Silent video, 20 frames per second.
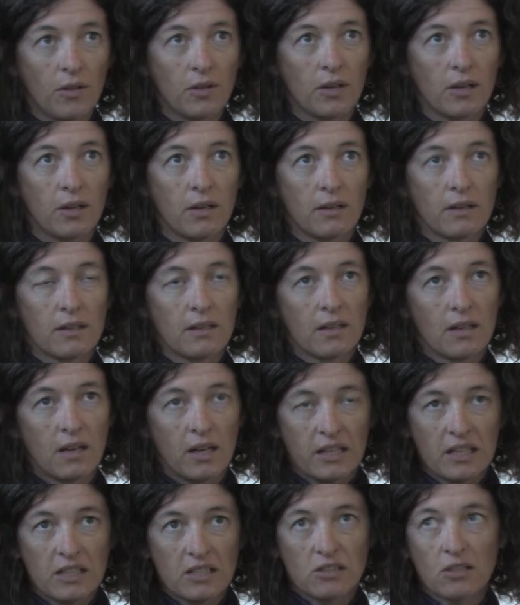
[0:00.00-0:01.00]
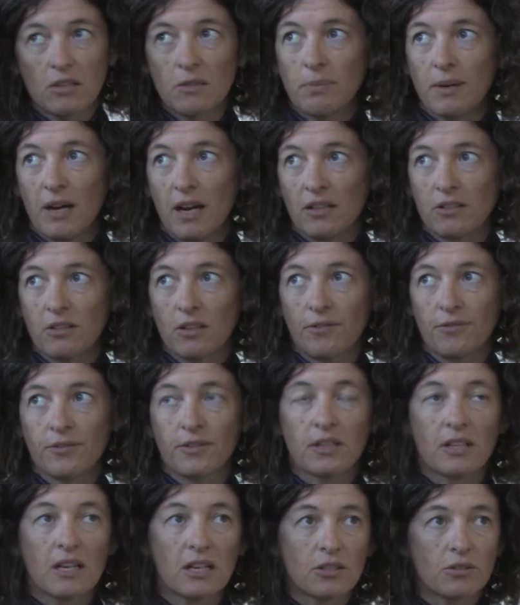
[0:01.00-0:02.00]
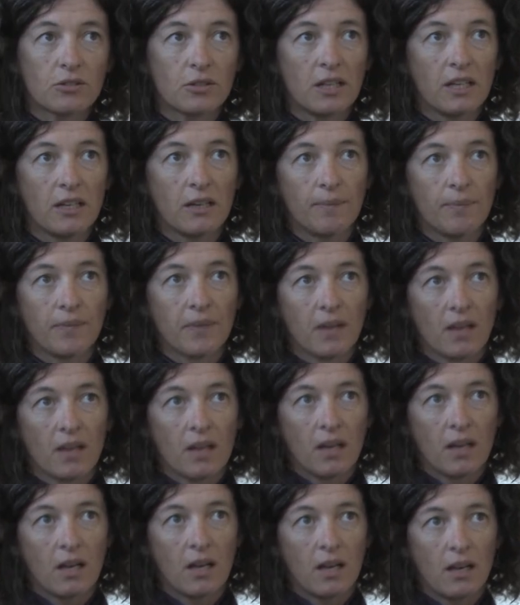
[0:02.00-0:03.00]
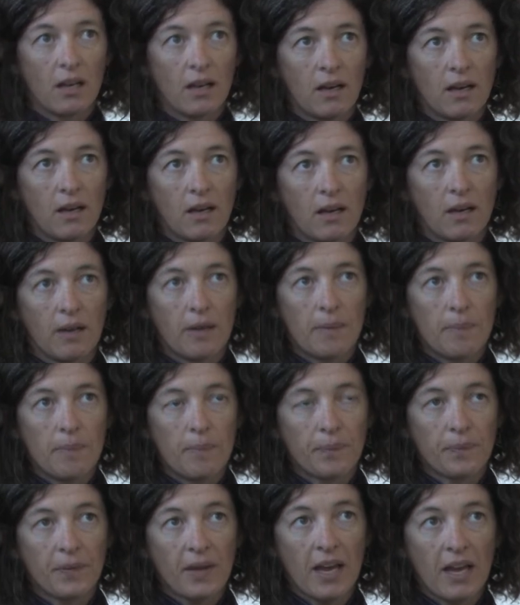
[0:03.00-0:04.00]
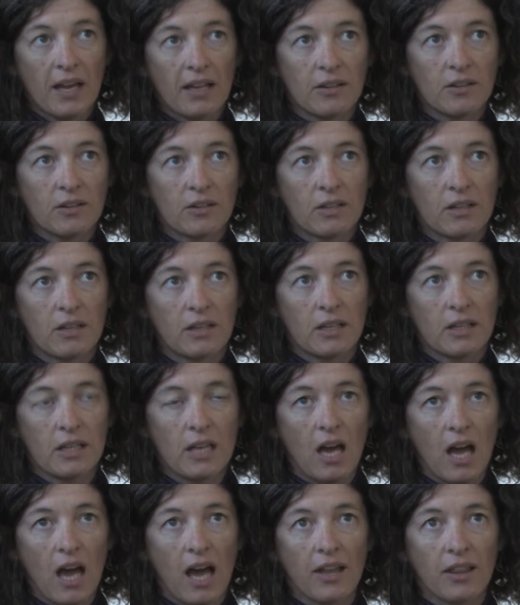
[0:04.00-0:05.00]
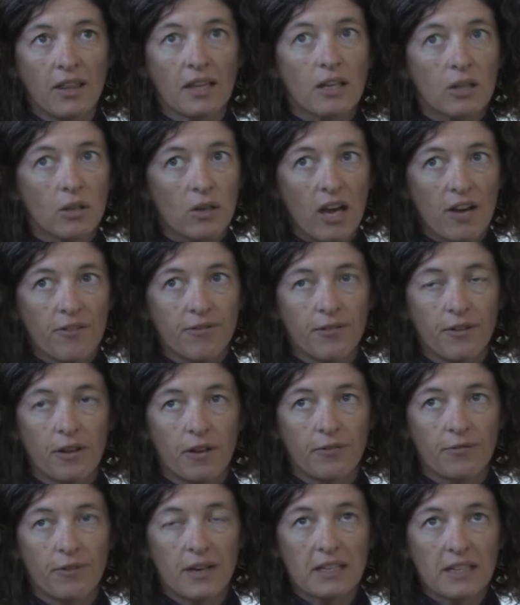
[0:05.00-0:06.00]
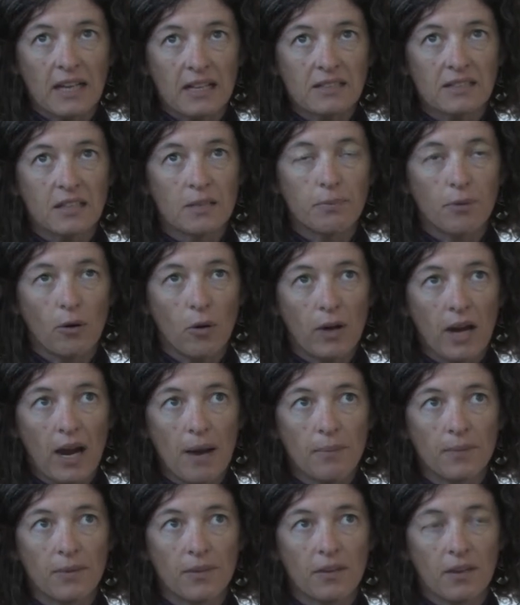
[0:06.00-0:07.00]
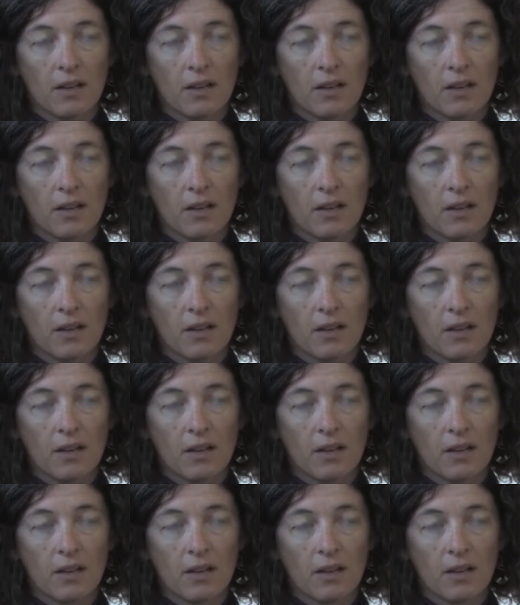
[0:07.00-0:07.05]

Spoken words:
the eastern part of the country. I think you have a fantastic program.